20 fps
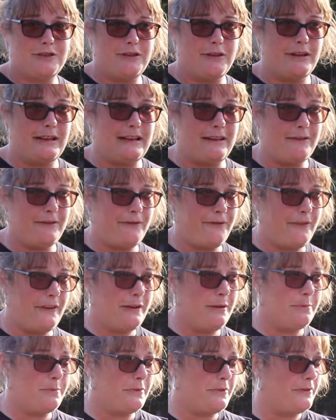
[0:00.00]
do a little
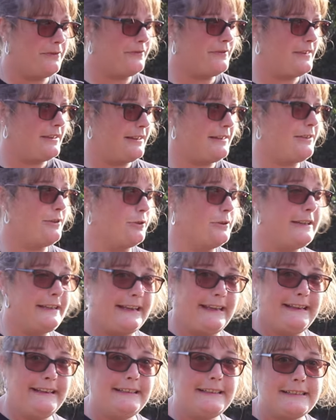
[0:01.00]
film of the
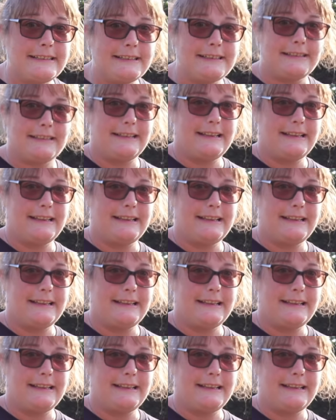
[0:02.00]
donkeys.